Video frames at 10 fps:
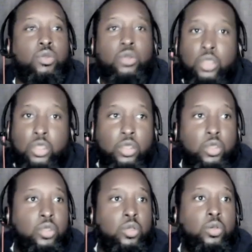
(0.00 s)
or
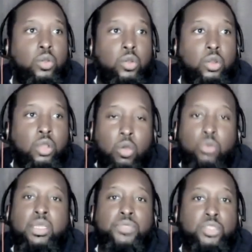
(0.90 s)
or
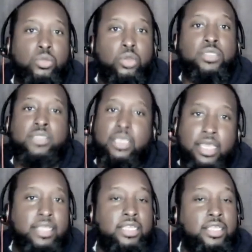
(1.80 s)
own up to it or say,
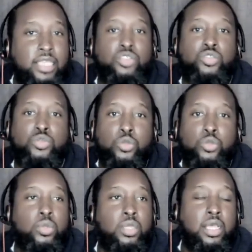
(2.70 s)
yeah, that, that's
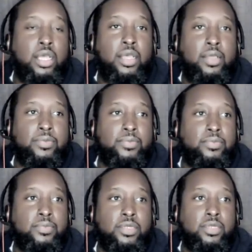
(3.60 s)
true. Uh,
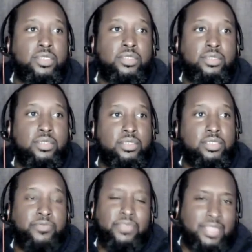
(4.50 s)
you know, just
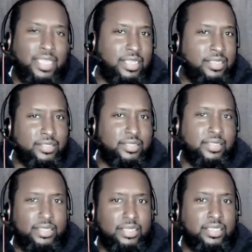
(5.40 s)
different
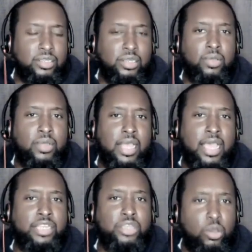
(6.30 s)
things, you know,
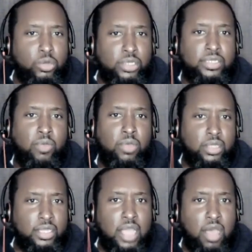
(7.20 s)
I, I noticed. I
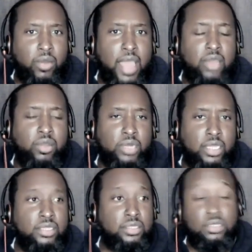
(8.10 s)
would call her out
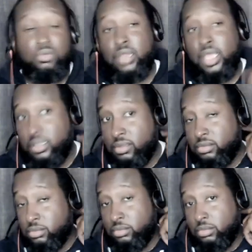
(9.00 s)
on it. She was like,
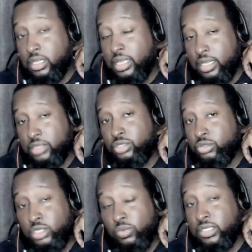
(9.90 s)
yeah, that's
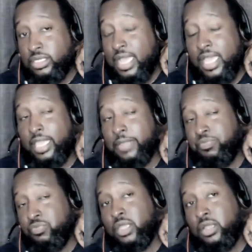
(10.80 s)
true. She wouldn't deny it.
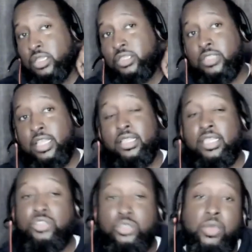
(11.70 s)
She's like,
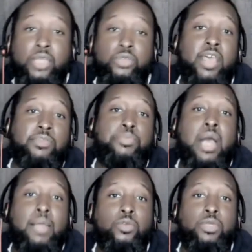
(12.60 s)
that's true. I do have a
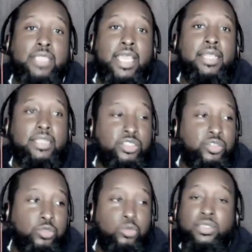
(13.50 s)
problem with that.
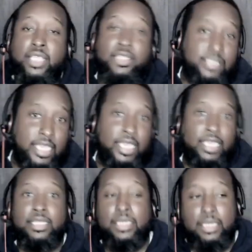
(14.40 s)
That's true what they
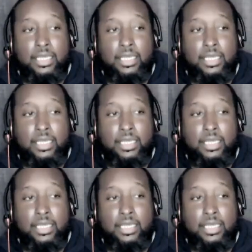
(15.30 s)
said.